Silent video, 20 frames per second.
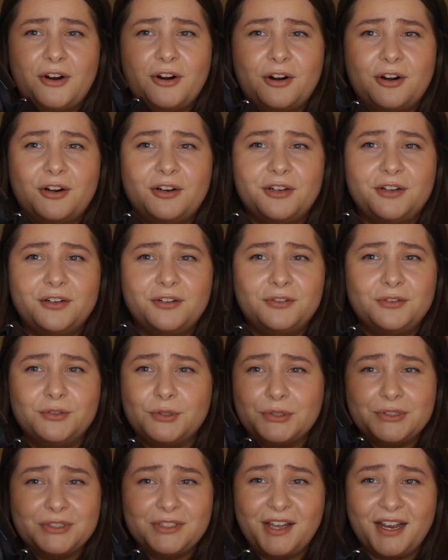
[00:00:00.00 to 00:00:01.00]
are
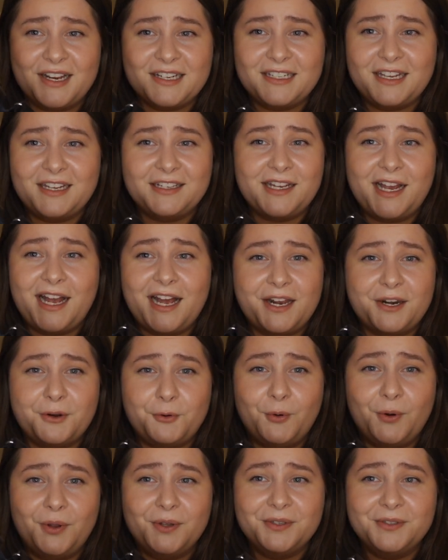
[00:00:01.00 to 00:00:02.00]
not like that at
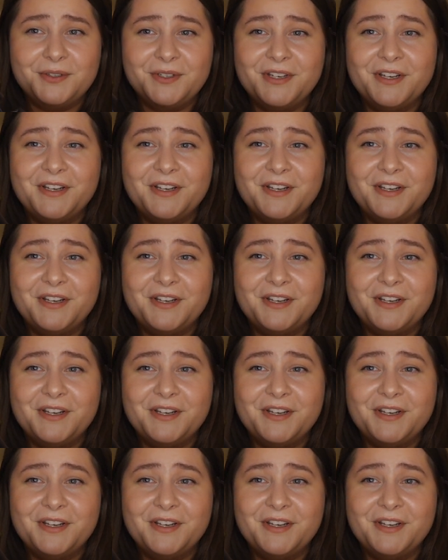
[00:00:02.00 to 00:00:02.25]
all.